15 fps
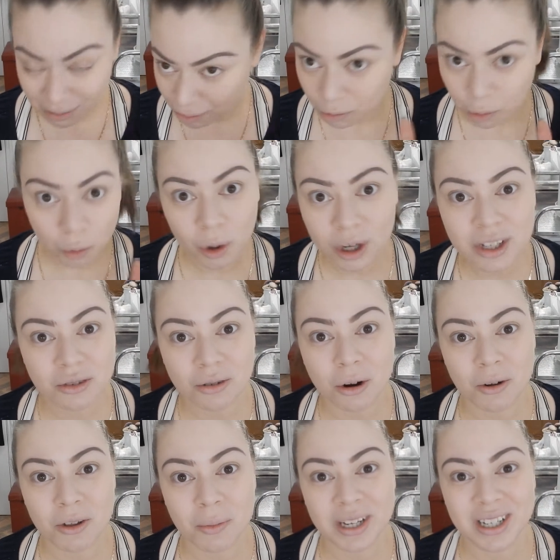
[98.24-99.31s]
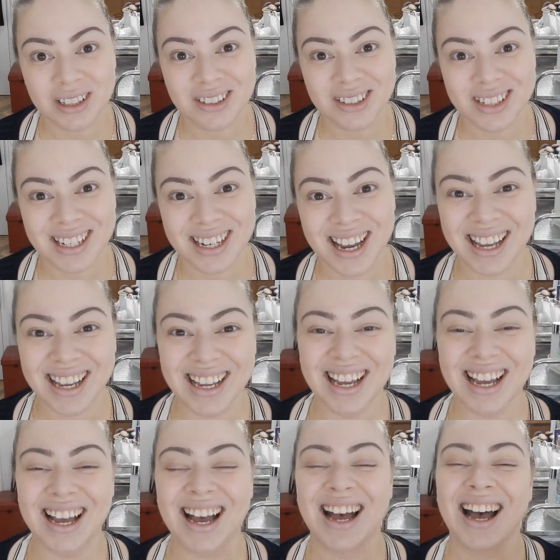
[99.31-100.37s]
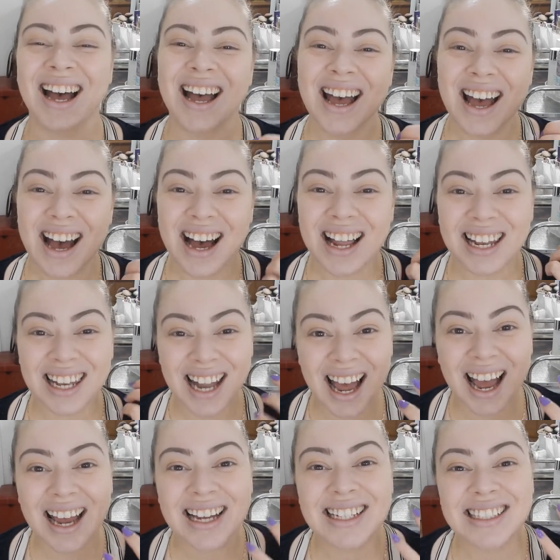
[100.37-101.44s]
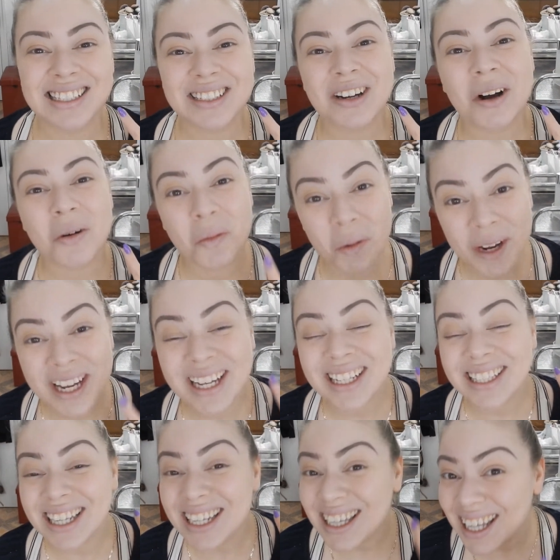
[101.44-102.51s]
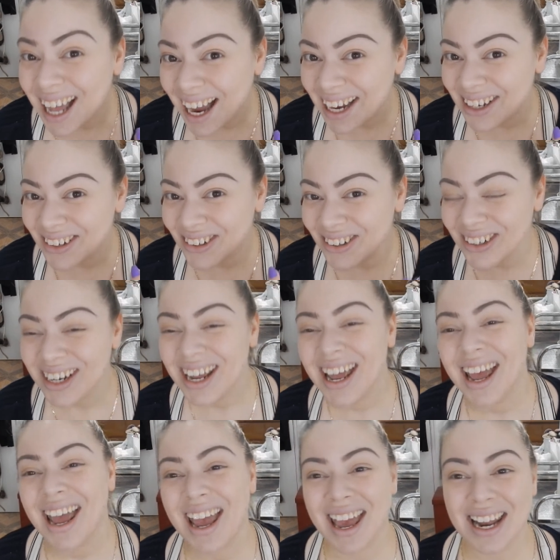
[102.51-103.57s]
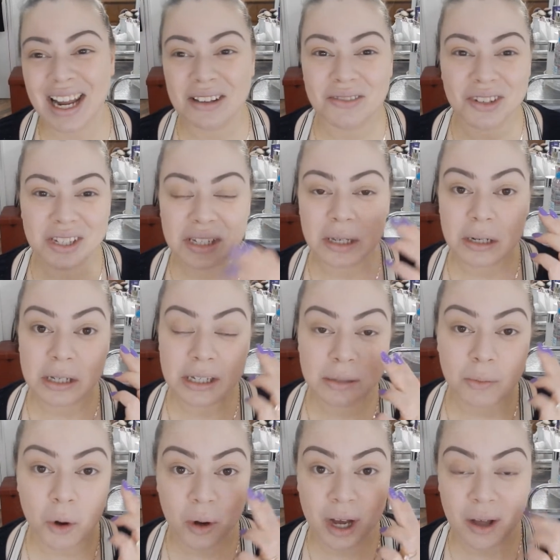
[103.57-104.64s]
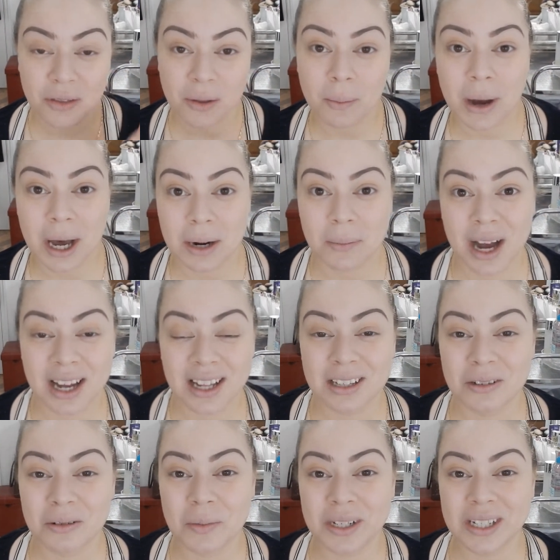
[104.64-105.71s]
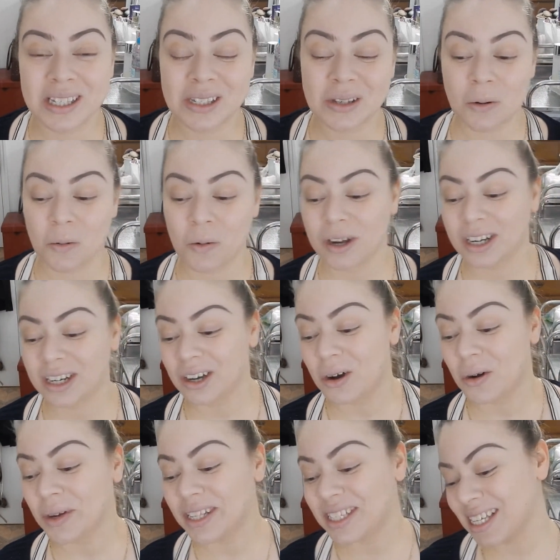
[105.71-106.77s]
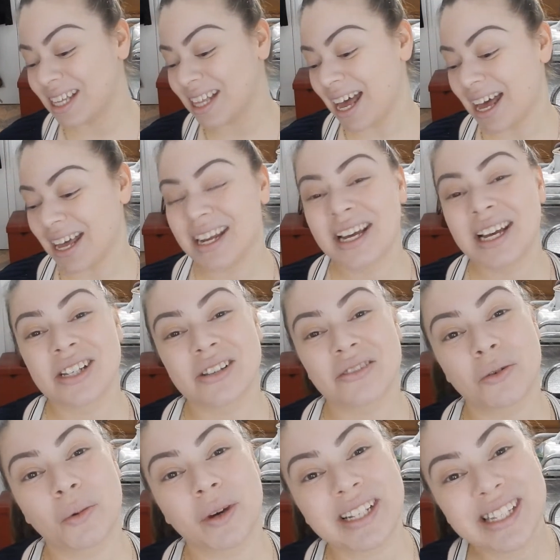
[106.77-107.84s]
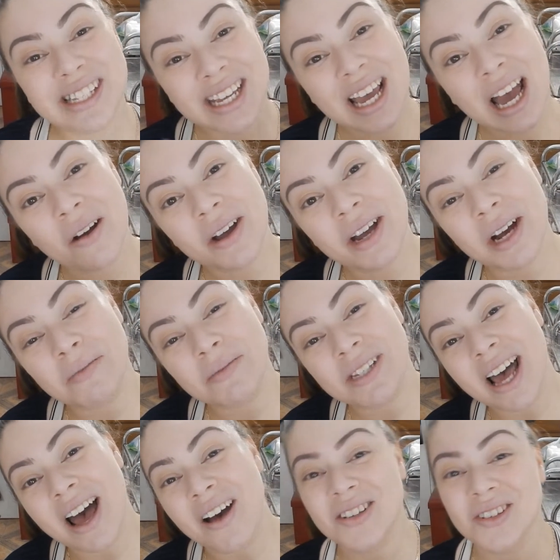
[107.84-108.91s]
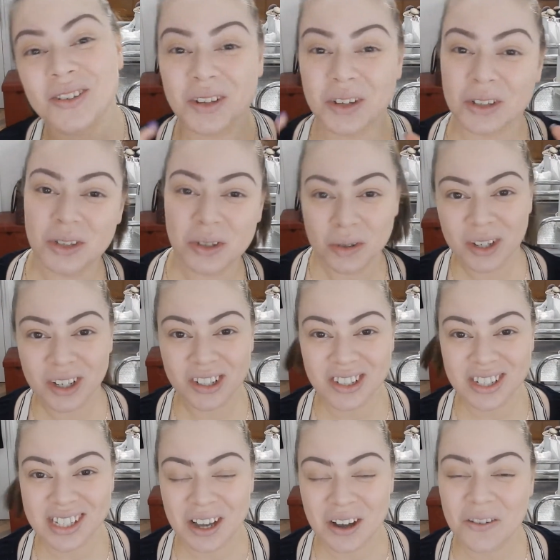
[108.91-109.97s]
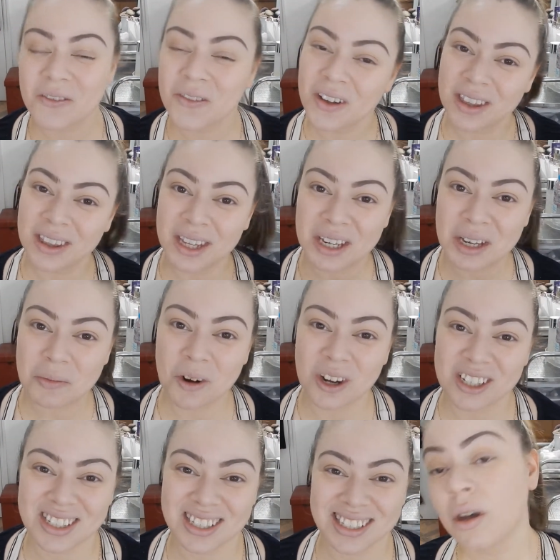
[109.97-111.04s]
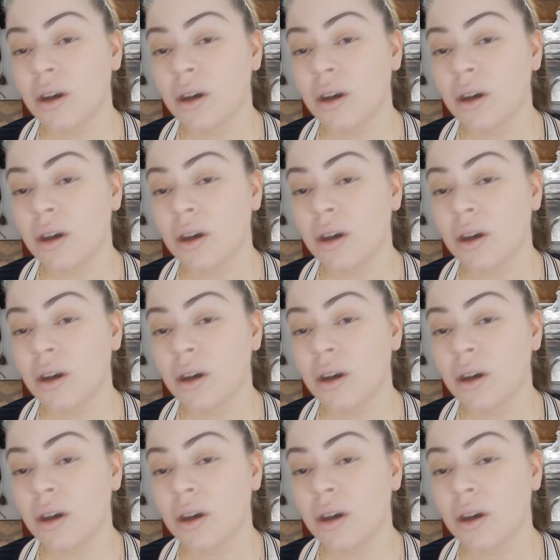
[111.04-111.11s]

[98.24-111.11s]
what is wrong with my English today? a winged liner, and I'm just gonna smoke out the bottom eye a little bit. So we're gonna go into that. So if you want to see how it comes out so you can do it on yourself, then keep watching.